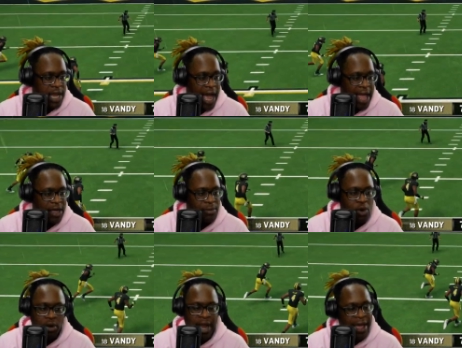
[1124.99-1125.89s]
Dot,
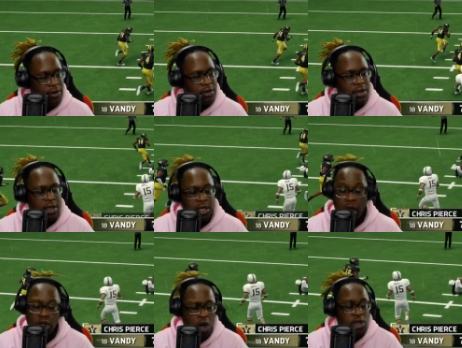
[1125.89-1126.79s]
come on now.
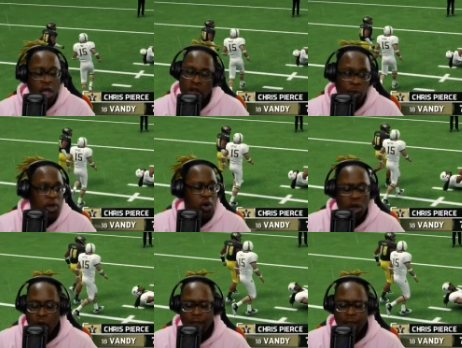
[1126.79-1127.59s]
Y'all know, y'all know we're gonna